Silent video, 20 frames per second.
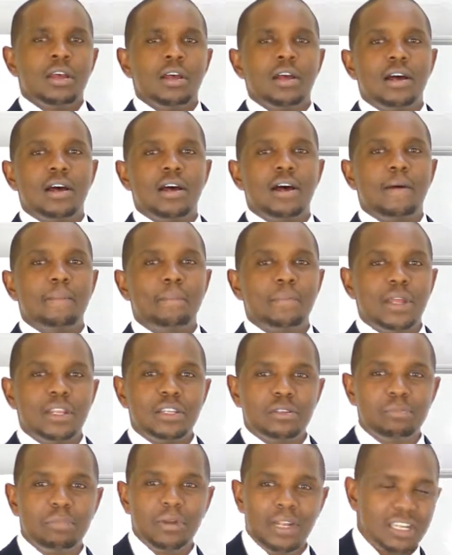
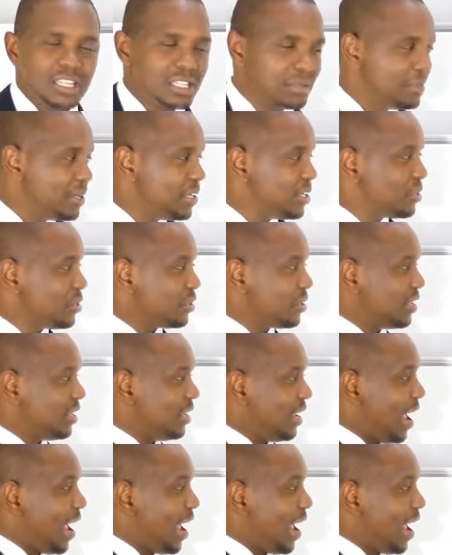It brings me to the